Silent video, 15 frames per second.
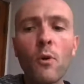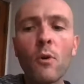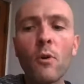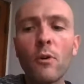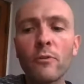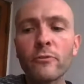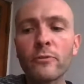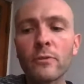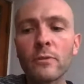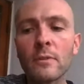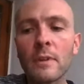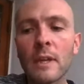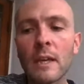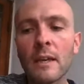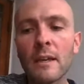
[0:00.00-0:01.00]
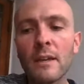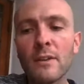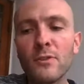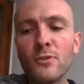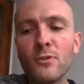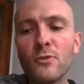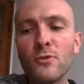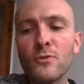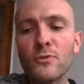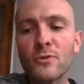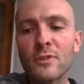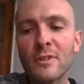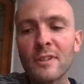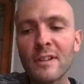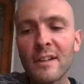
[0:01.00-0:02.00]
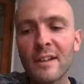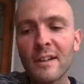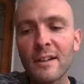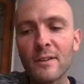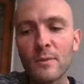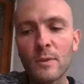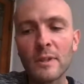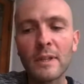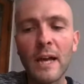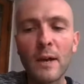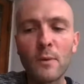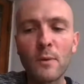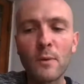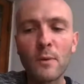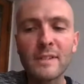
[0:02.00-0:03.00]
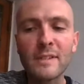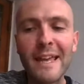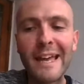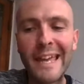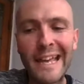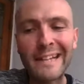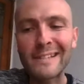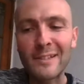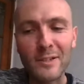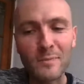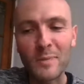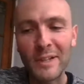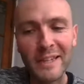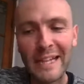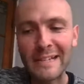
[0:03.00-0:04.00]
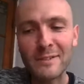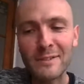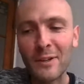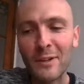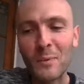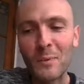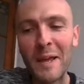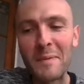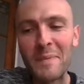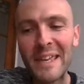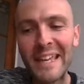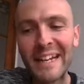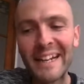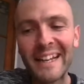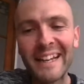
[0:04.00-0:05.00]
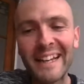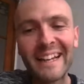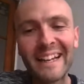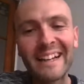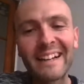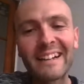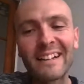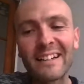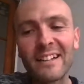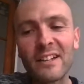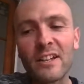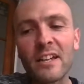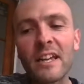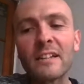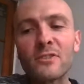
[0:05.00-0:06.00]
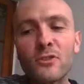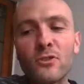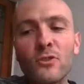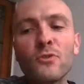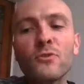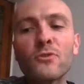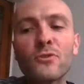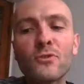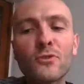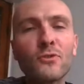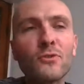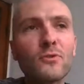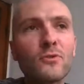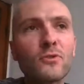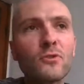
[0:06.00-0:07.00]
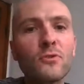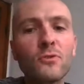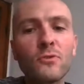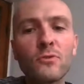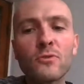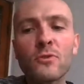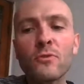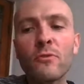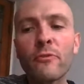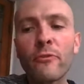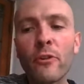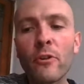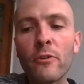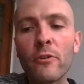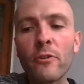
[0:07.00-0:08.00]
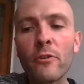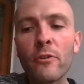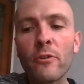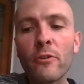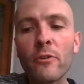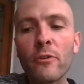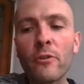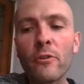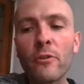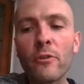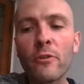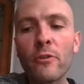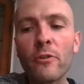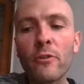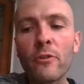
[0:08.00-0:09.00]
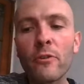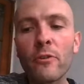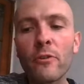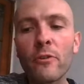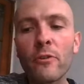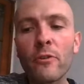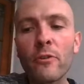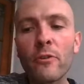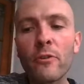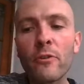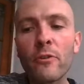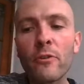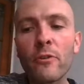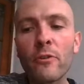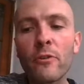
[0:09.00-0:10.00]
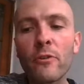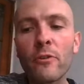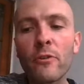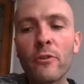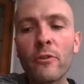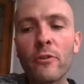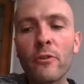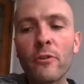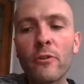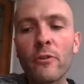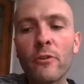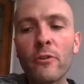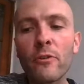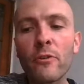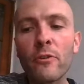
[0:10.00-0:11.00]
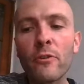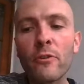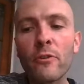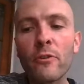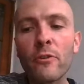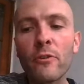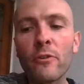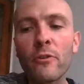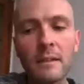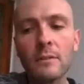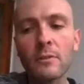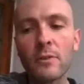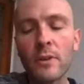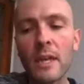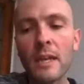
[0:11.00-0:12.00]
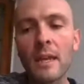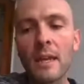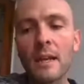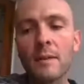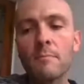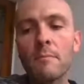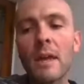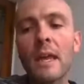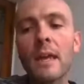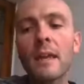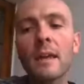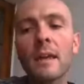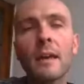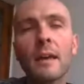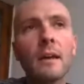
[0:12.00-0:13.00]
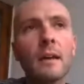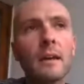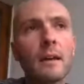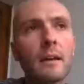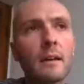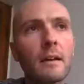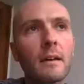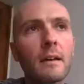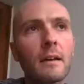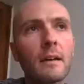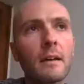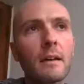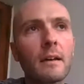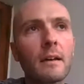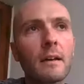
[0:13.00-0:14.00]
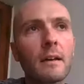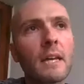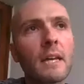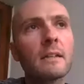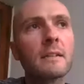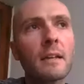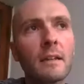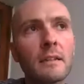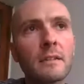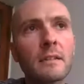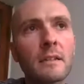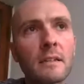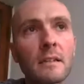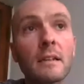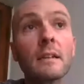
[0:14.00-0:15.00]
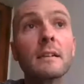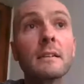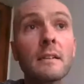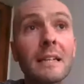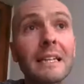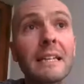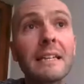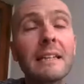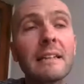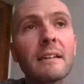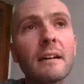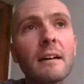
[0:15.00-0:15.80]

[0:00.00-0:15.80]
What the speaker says: more and more often used. Well, I would say against us, but that's not what I mean. It's used to further businesses in some way, so that they can sell or they can make intelligently